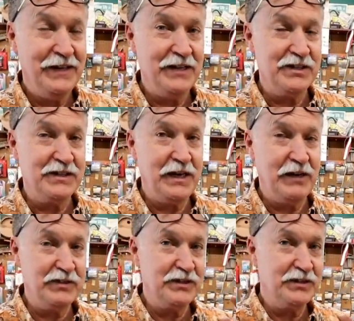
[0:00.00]
instead
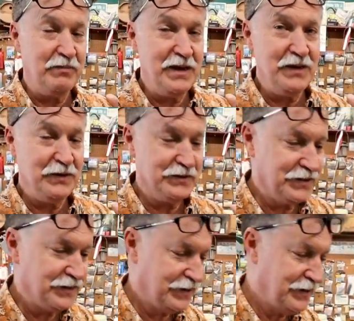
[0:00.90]
of just the
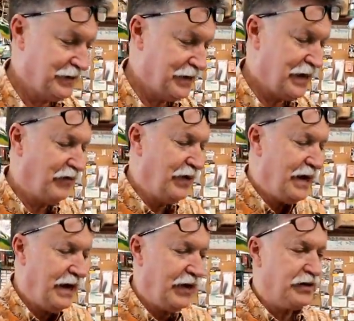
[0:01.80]
bones. If we
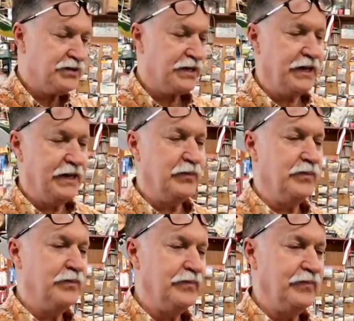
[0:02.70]
had our
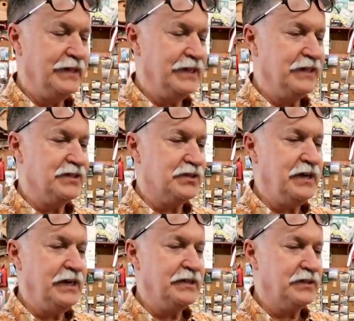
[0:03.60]
skin that didn't
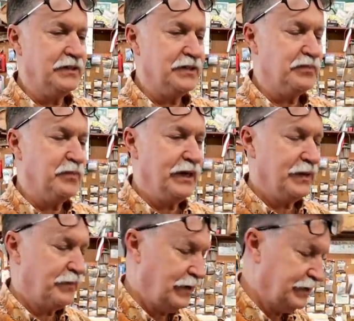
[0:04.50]
stretch, we
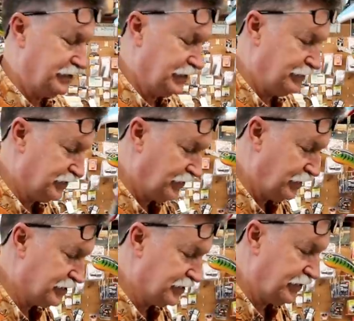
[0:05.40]
could probably jump as
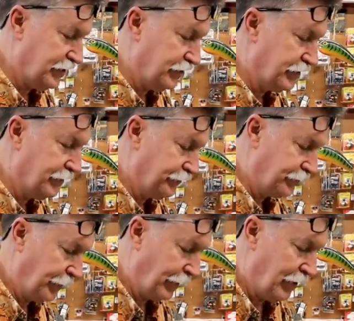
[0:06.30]
far as a frog.
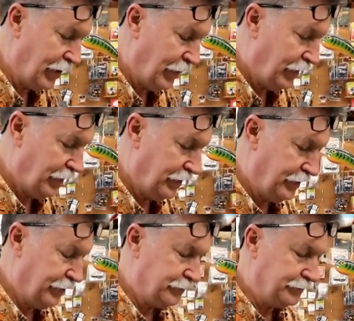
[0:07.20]

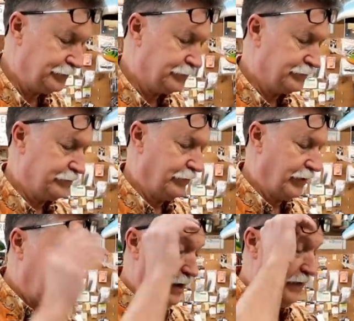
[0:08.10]
Um,
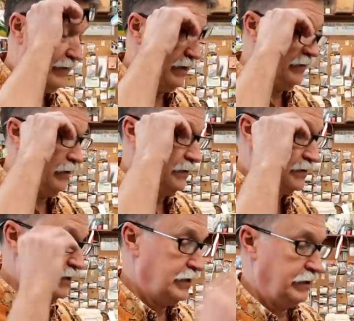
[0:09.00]
and then
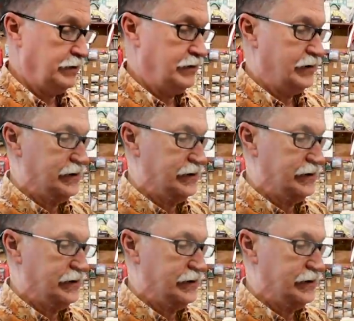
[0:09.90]
this here,